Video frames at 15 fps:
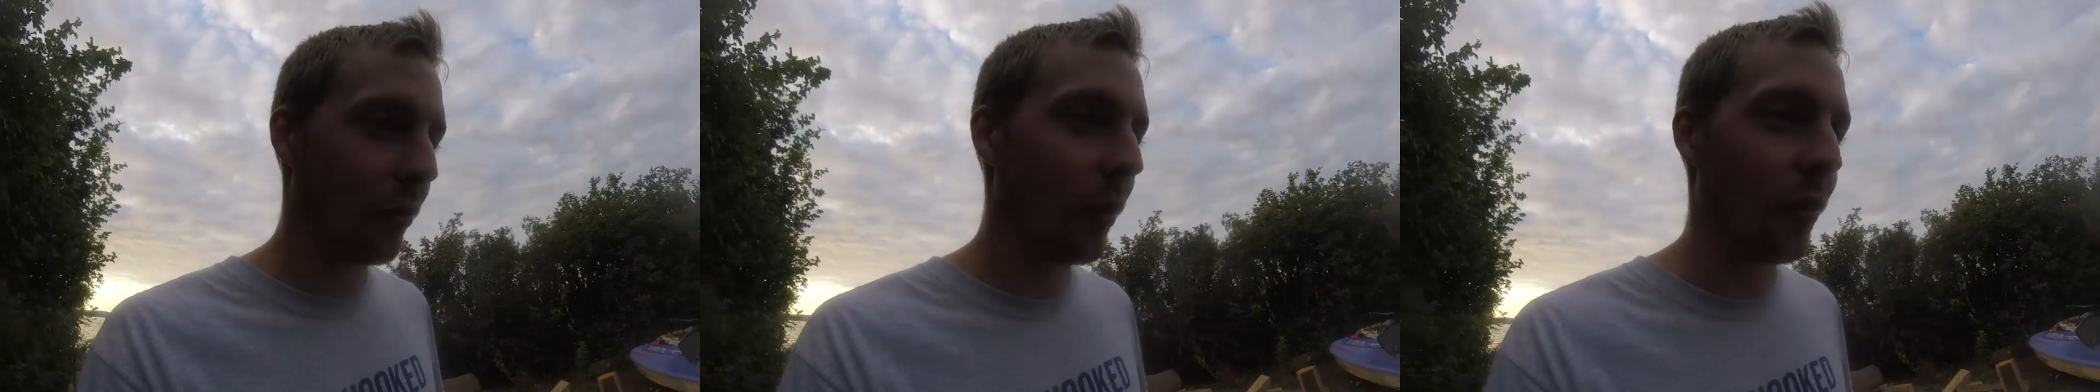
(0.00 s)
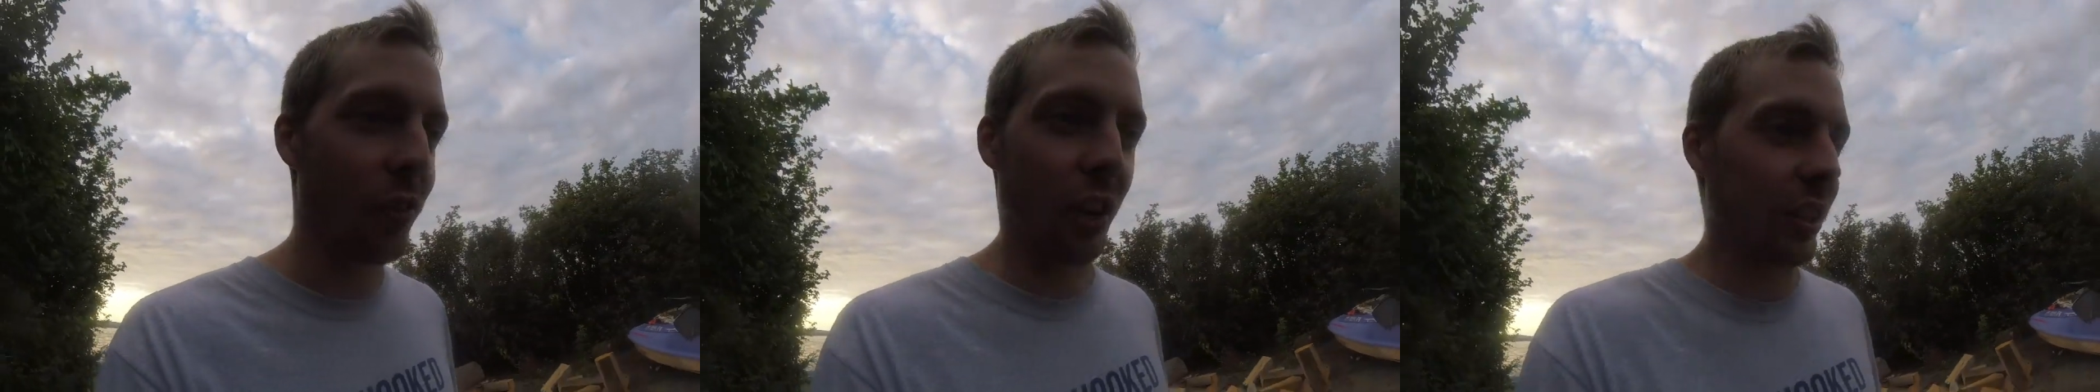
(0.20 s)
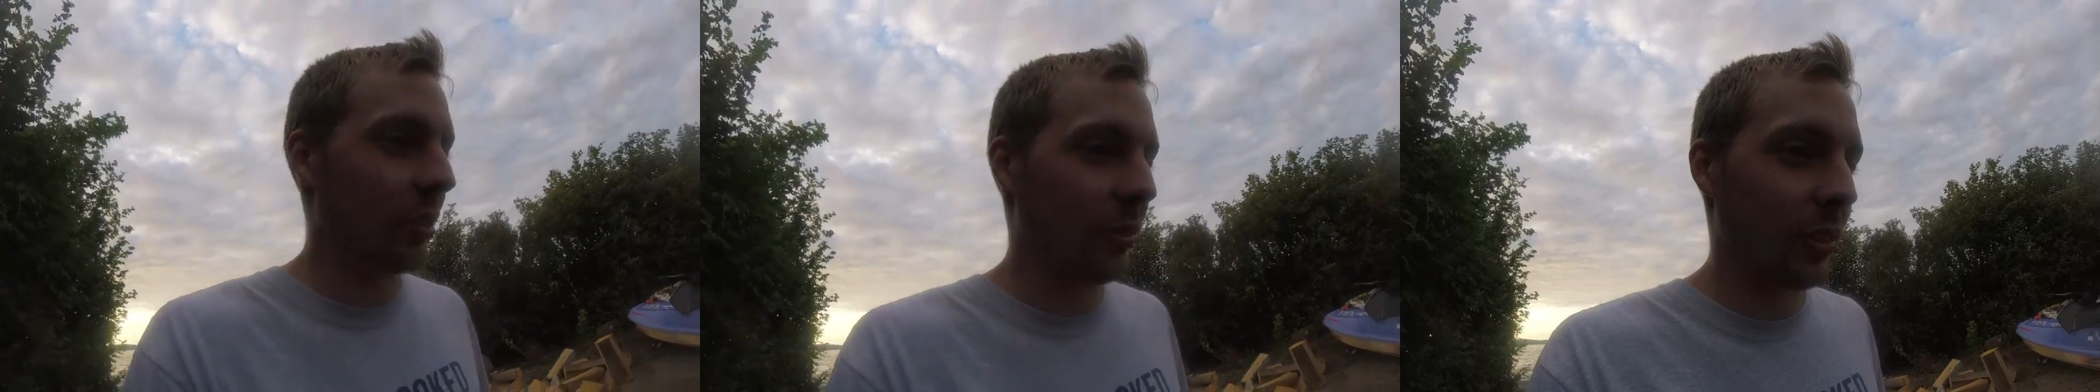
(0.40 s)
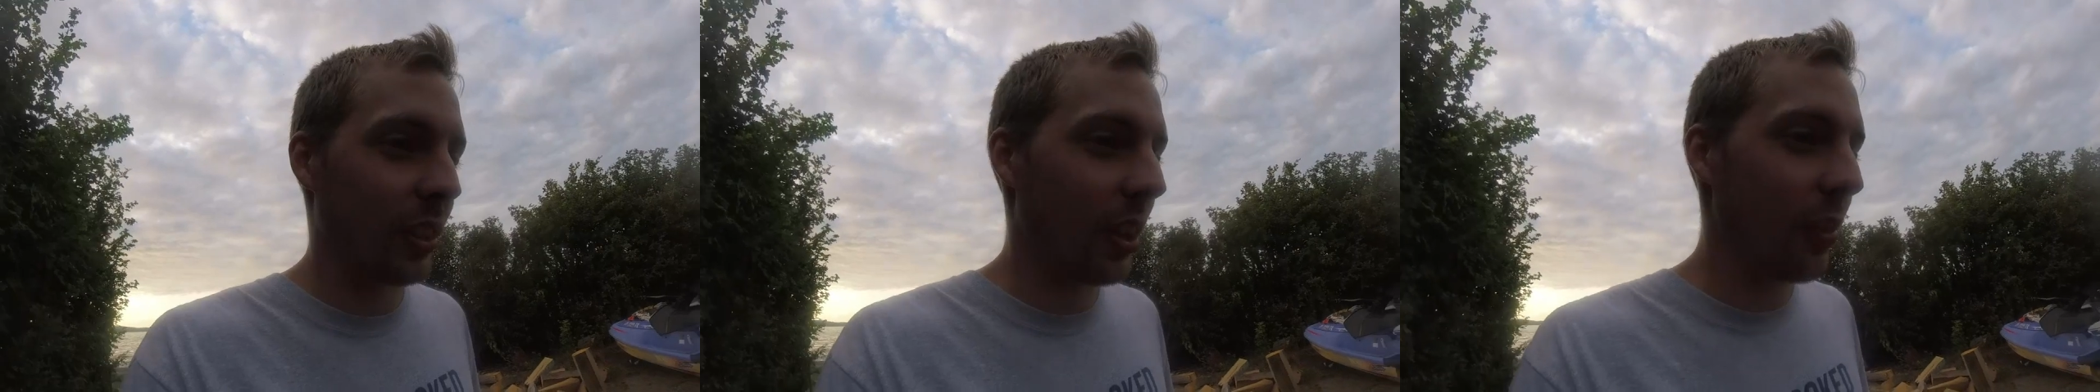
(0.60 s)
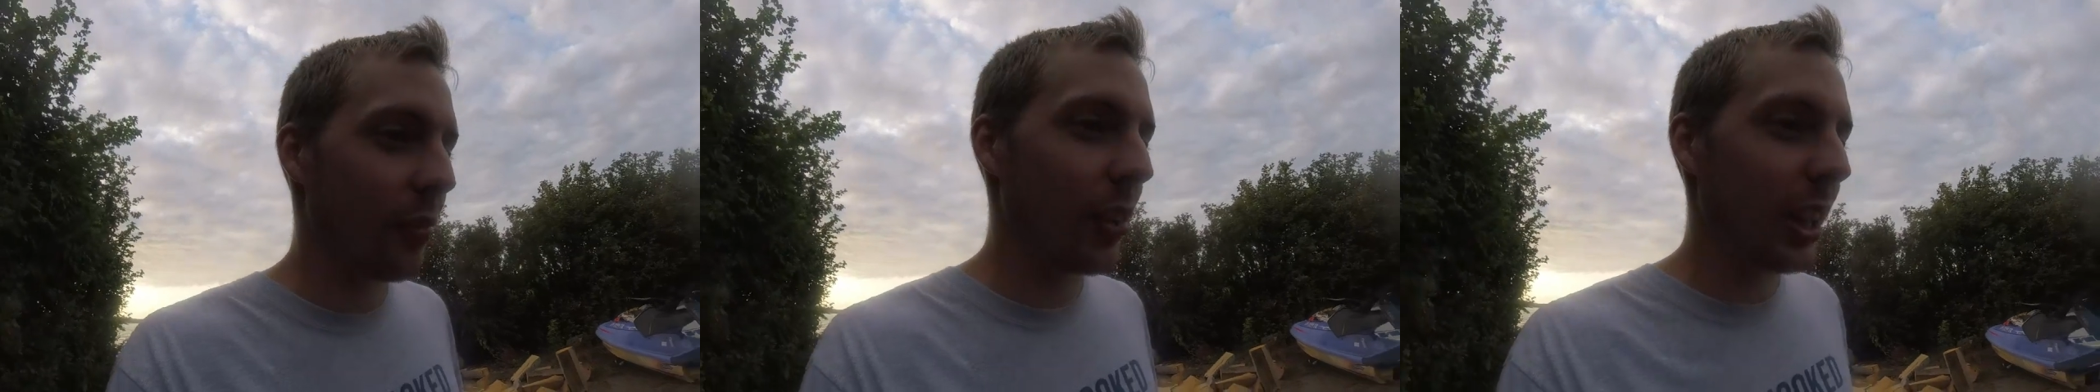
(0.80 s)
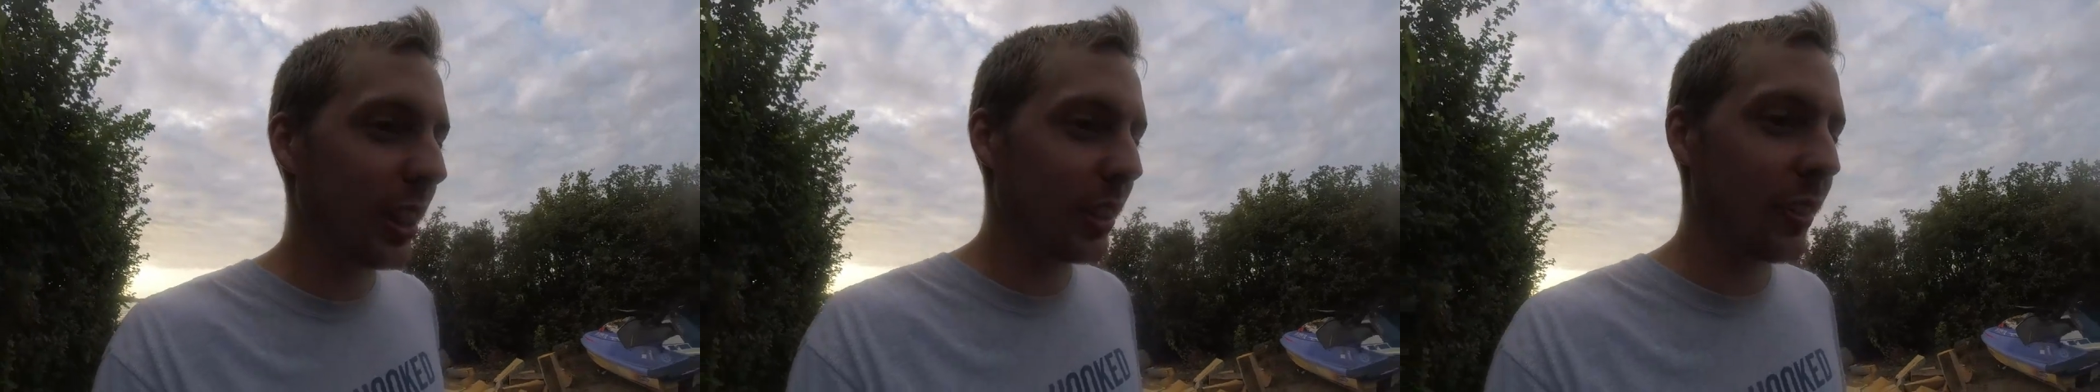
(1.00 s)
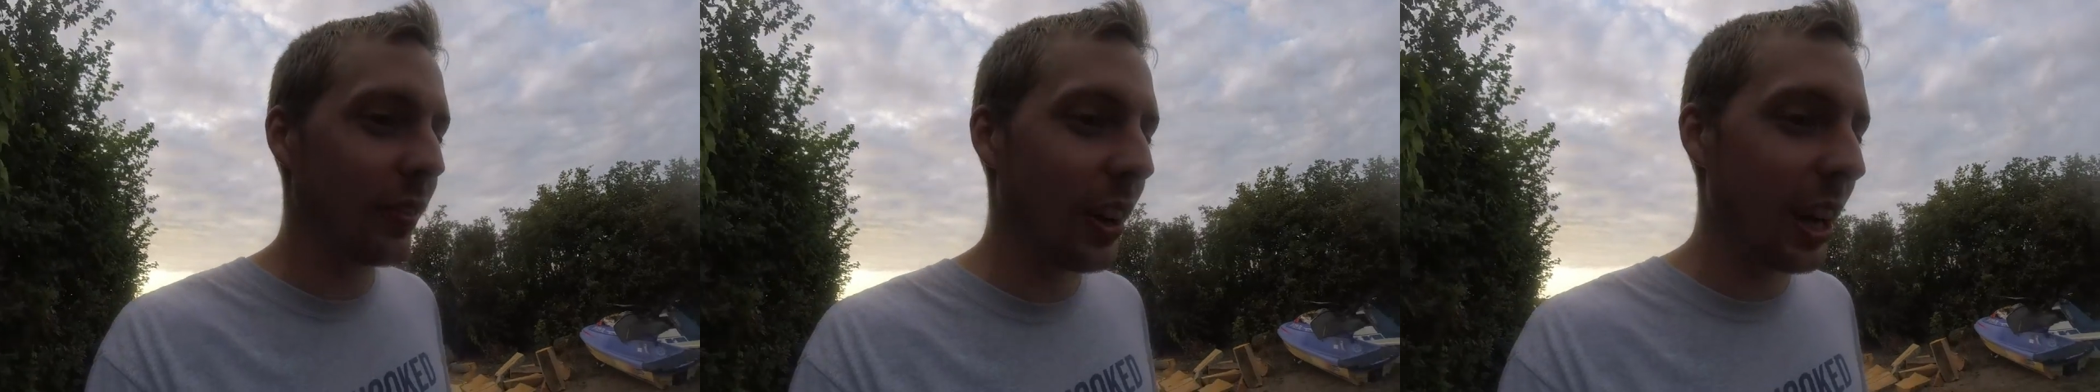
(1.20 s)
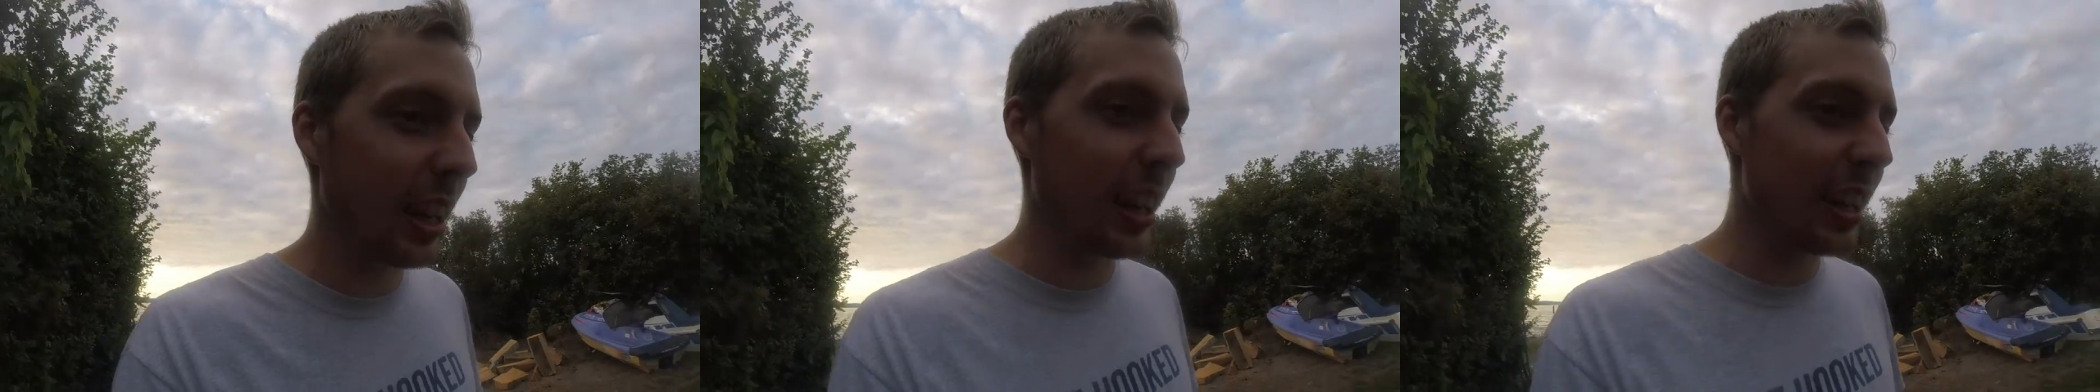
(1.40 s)
fix some stuff, make some
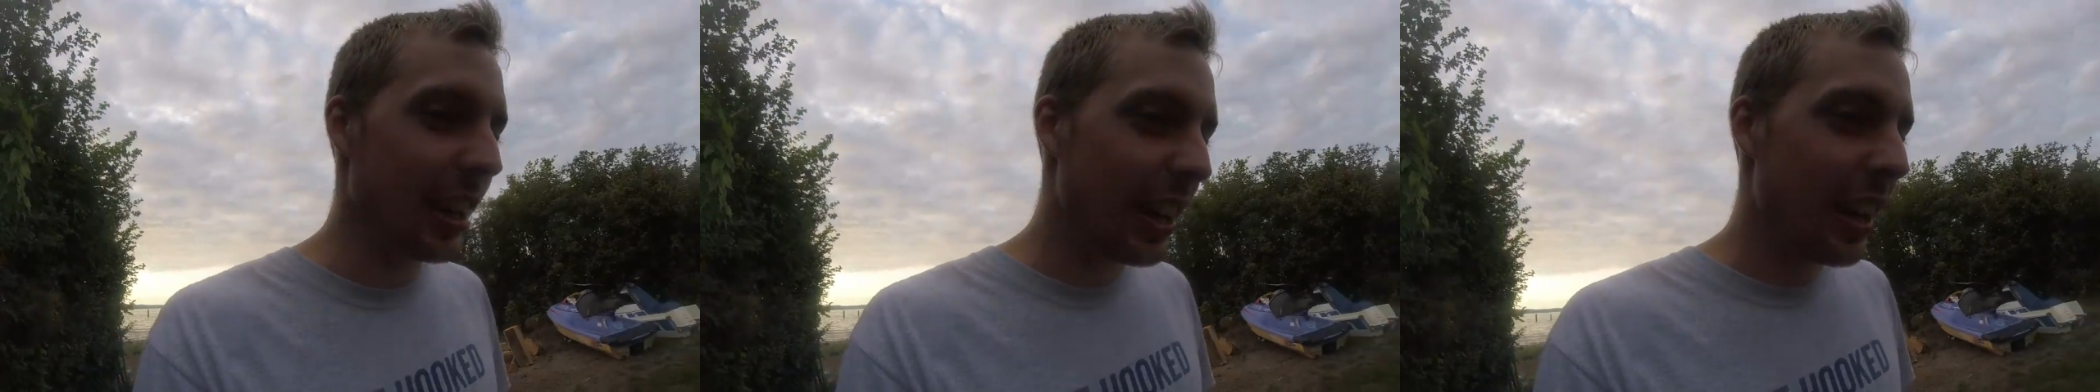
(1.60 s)
money.